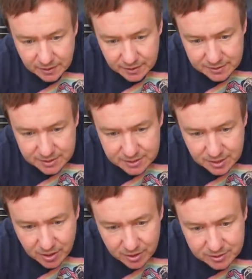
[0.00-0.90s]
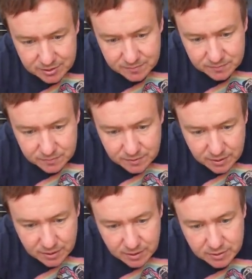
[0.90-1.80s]
and start
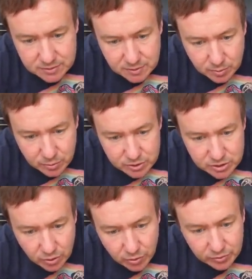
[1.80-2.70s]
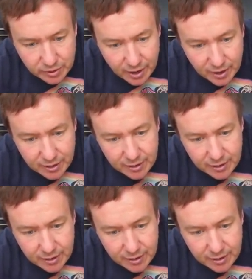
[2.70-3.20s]
to push it on there.